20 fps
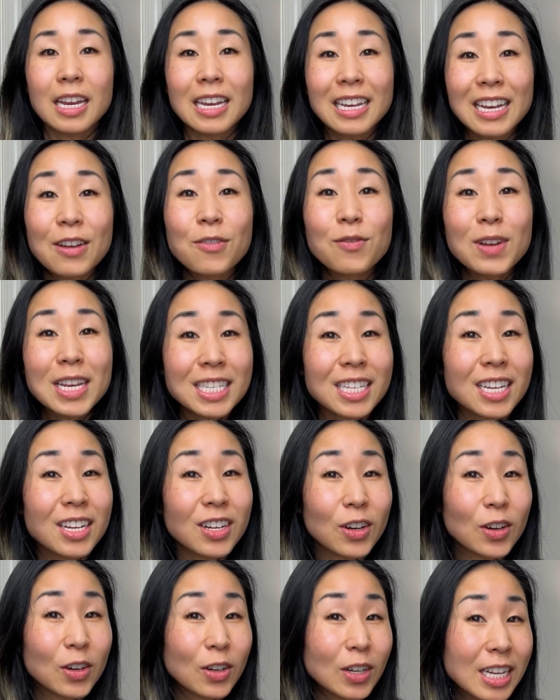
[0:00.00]
In a recent
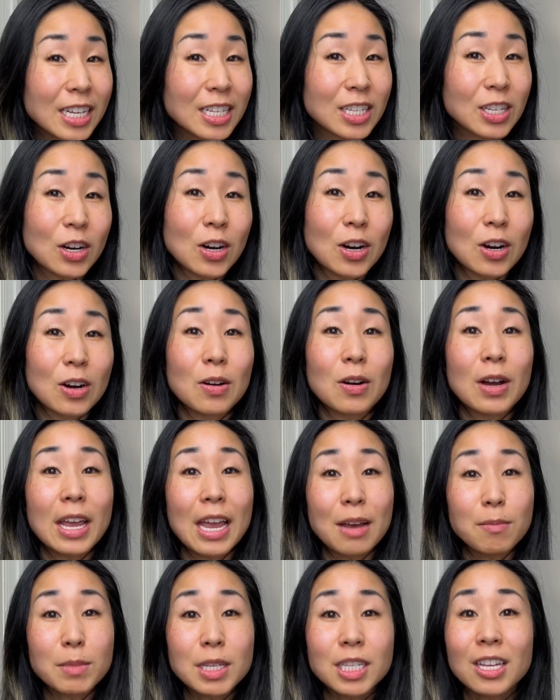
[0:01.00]
earnings call,
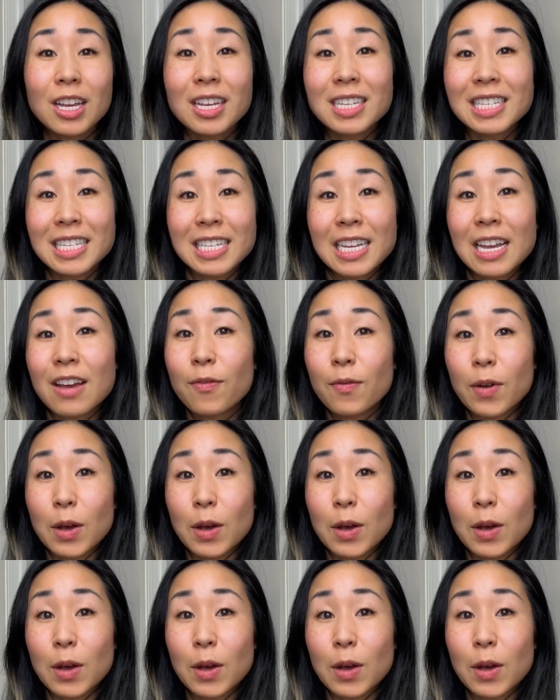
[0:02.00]
Amazon C F